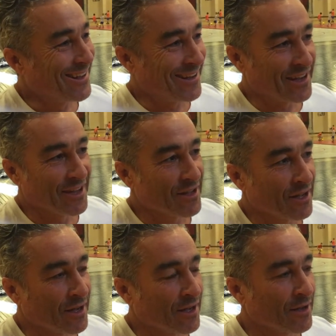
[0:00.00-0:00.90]
Uh,
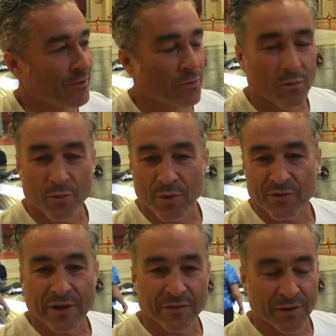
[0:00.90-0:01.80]
uh,
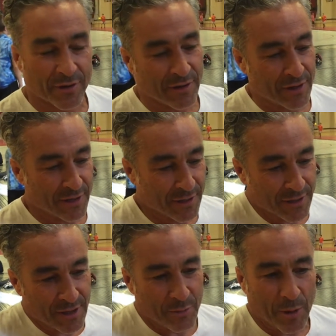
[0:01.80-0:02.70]
was at their
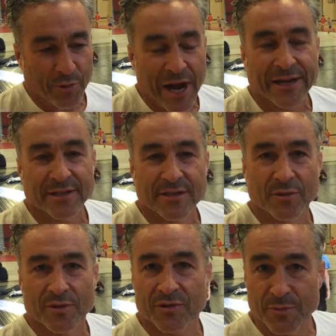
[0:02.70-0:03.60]
uh, a, practice
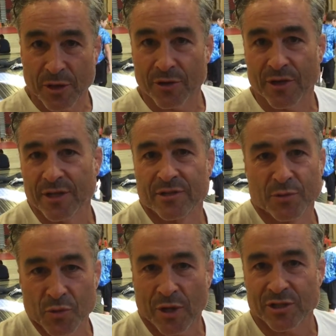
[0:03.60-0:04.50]
with some younger kids and
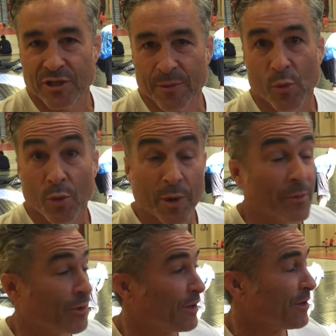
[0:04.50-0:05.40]
was watching them warm
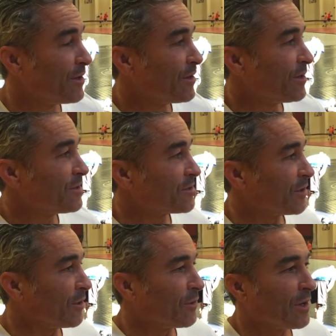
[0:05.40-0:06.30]
up and
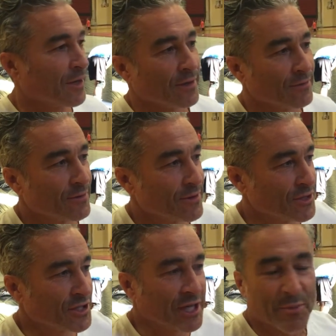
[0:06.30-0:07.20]
so uh,
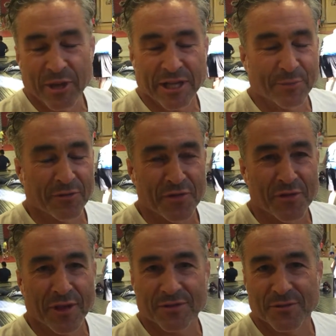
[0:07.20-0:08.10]
just kind of picked up a few
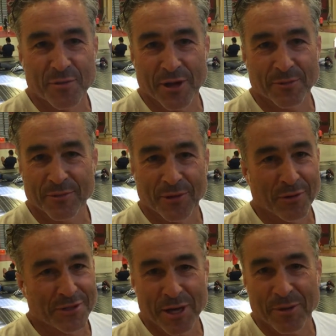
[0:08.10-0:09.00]
things from them a
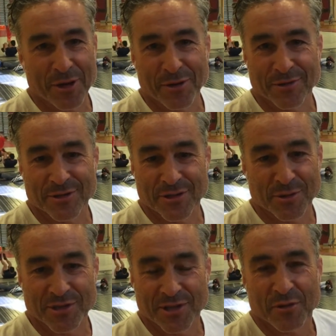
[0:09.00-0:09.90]
long time ago and just
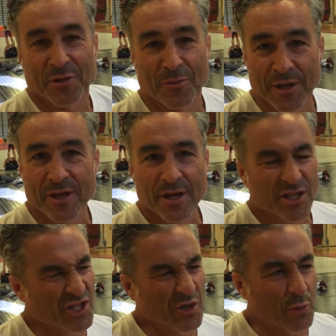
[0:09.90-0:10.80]
always stuck with me.
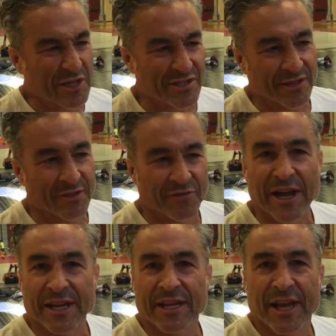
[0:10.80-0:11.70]
Just some wrestling,
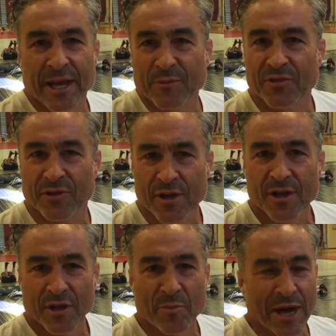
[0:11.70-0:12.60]
fighting games,
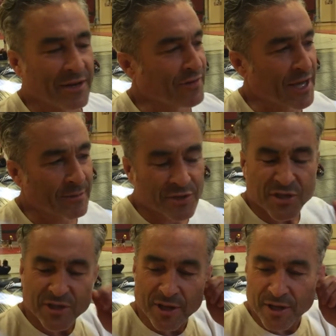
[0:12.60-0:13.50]
combative games
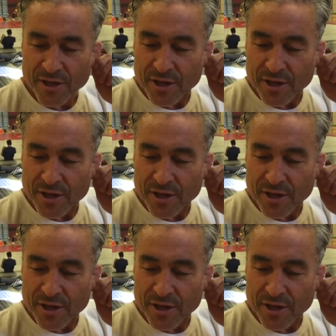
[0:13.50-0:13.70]
just to